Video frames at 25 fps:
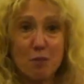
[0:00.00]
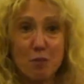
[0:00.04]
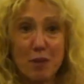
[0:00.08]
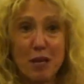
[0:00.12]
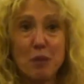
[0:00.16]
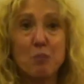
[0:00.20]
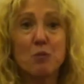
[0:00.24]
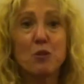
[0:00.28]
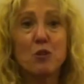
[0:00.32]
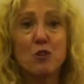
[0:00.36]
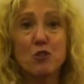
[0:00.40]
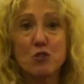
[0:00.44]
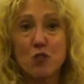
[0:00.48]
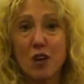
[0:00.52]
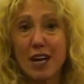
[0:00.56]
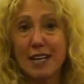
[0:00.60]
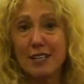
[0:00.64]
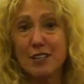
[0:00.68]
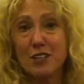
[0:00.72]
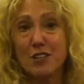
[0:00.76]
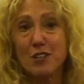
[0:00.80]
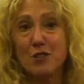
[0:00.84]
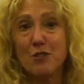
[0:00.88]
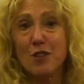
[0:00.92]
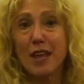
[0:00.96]
people are trying
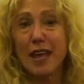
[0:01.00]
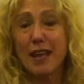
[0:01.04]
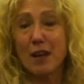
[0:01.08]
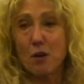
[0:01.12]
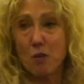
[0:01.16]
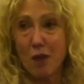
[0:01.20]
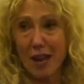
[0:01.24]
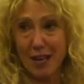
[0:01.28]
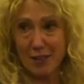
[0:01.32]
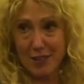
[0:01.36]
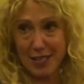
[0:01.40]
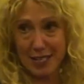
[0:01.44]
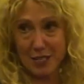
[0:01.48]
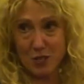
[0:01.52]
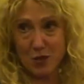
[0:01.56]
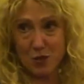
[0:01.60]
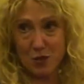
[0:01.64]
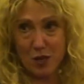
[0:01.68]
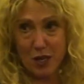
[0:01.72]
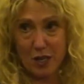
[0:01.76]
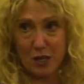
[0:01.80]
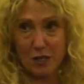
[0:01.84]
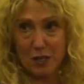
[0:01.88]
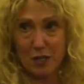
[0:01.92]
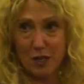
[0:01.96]
to do that around
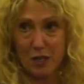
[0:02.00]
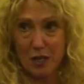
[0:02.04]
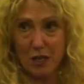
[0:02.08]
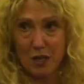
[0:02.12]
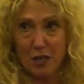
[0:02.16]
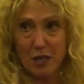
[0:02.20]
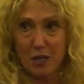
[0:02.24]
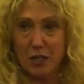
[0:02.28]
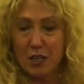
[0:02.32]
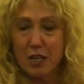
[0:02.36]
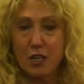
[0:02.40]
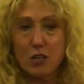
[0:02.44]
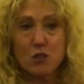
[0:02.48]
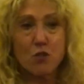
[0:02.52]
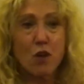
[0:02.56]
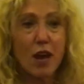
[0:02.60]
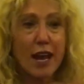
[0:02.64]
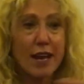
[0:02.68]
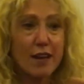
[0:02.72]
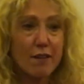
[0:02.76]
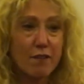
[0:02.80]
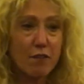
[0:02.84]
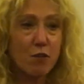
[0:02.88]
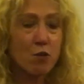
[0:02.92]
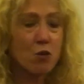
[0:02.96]
Israel, to
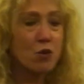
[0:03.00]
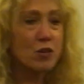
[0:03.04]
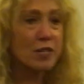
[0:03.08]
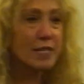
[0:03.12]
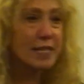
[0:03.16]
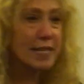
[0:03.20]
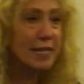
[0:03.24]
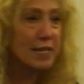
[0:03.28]
try to force